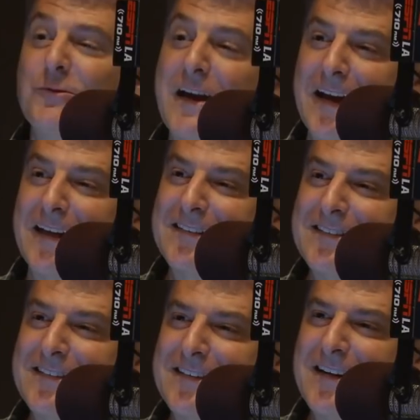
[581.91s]
way,
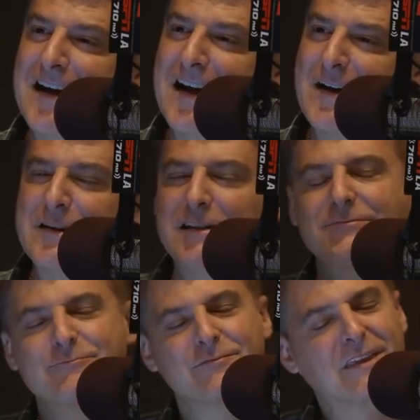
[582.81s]
I mean,
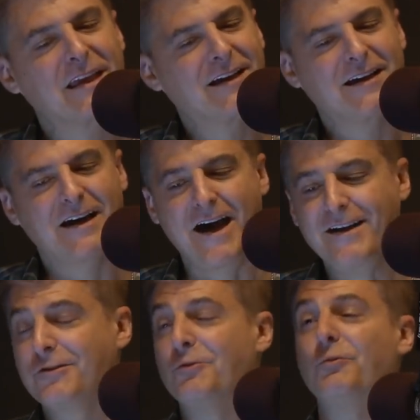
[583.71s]
I
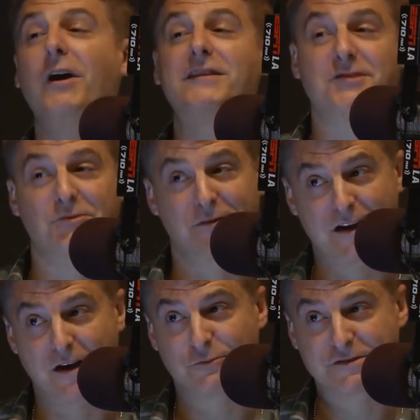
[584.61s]
don't know what's going
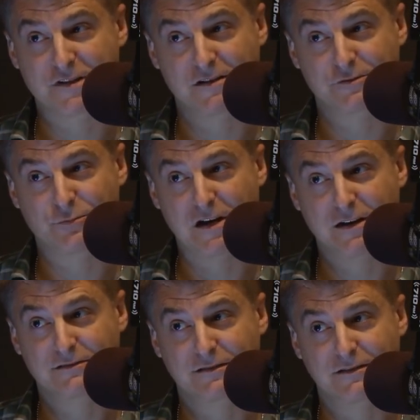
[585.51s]
on with John
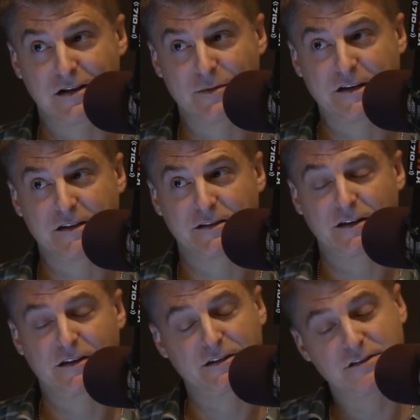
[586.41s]
DuPont. I mean,
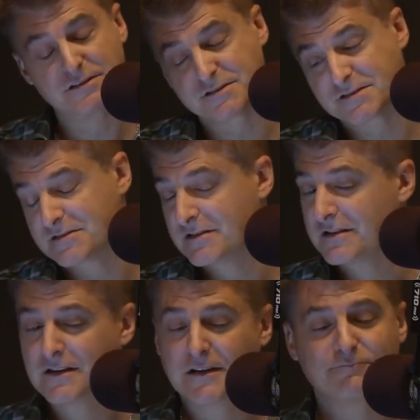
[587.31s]
he's
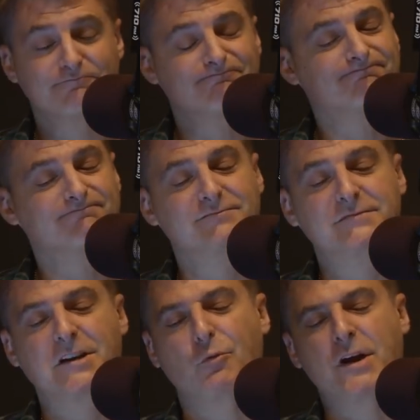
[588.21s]

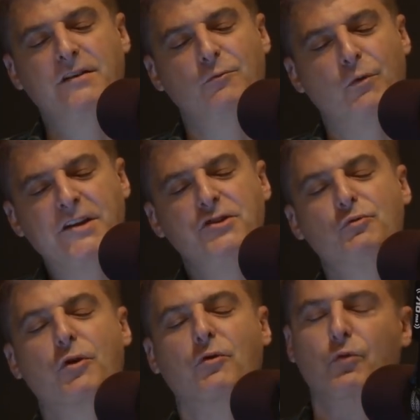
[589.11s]
when you
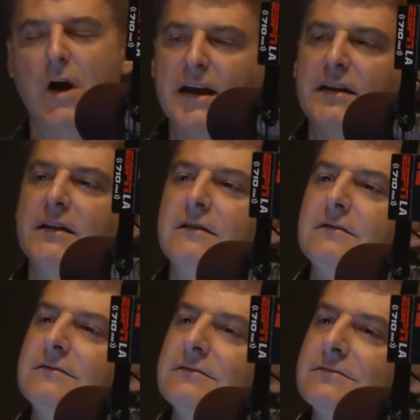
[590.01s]
were writing